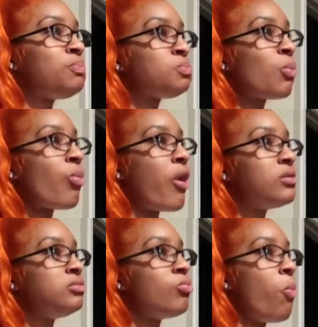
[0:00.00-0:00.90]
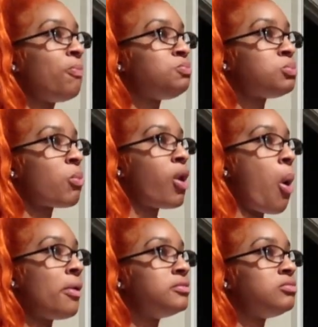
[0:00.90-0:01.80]
Put 5. Let's
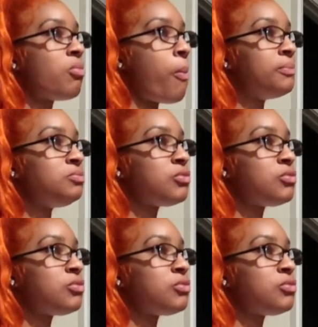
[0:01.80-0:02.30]
learn about it.